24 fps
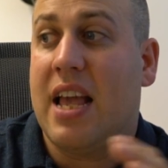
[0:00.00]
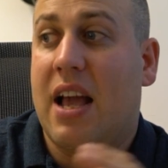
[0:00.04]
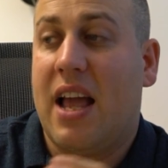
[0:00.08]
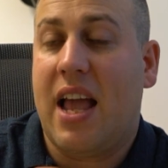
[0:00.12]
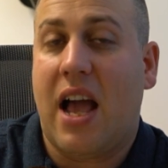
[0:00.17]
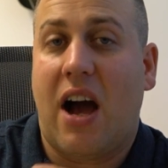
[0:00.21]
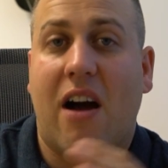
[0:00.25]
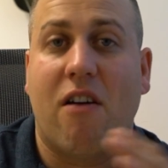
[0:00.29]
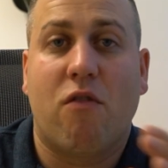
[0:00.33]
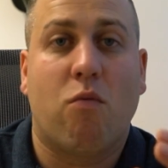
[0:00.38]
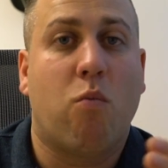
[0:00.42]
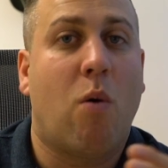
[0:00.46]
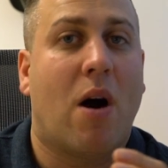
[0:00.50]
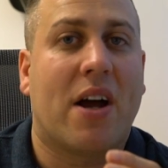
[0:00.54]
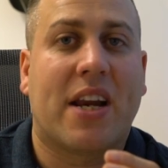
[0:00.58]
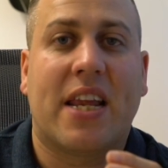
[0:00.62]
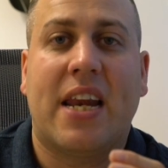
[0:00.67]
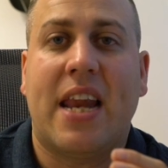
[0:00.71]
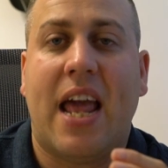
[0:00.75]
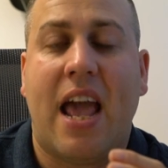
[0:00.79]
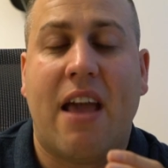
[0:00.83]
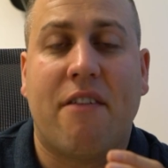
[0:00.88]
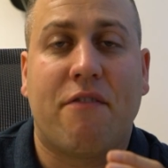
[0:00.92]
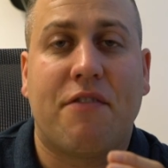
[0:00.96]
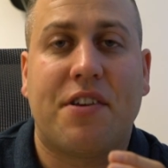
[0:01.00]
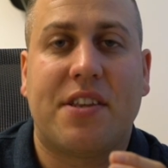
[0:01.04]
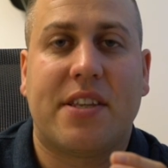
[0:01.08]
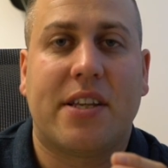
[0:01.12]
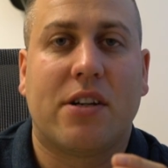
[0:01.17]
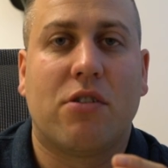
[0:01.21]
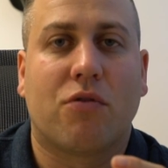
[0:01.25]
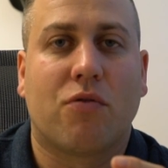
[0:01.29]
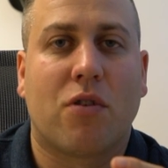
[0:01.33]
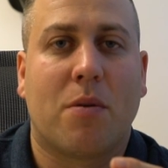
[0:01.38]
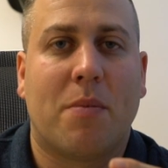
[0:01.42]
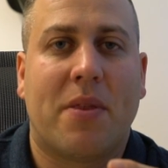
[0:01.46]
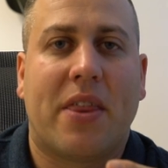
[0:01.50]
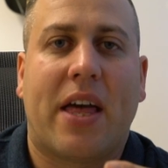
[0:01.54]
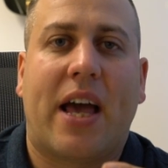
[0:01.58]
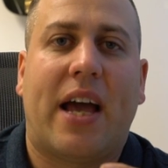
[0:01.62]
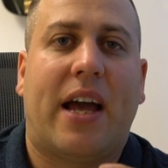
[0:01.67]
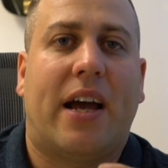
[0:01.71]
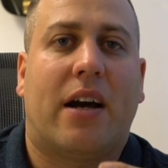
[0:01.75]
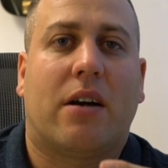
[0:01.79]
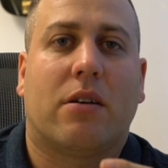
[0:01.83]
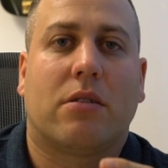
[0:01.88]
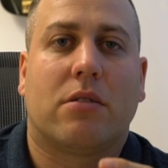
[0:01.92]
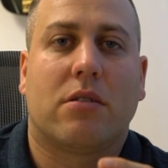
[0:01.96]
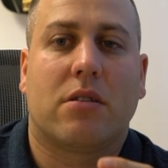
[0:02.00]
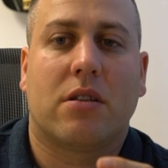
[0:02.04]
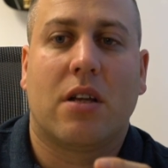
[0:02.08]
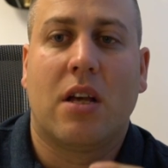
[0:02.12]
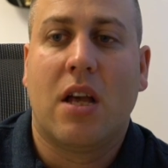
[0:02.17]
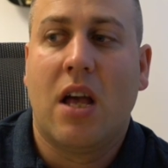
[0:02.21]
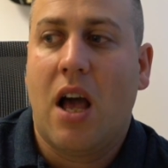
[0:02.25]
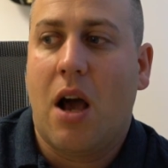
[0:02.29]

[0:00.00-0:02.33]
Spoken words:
I have one in every single room in the house.